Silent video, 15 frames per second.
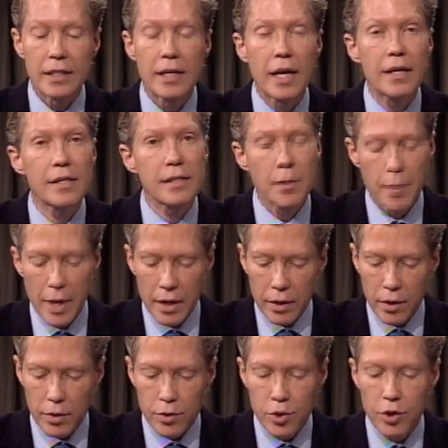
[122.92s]
Hadassah
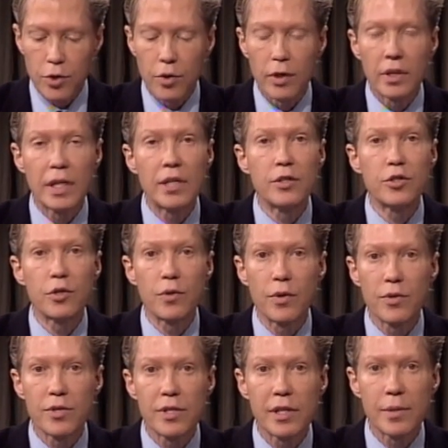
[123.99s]
Medical School in
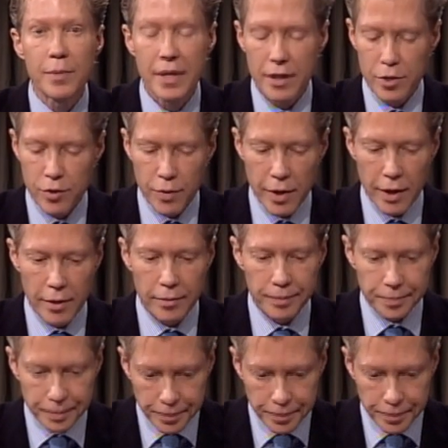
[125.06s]
Jerusalem, Israel.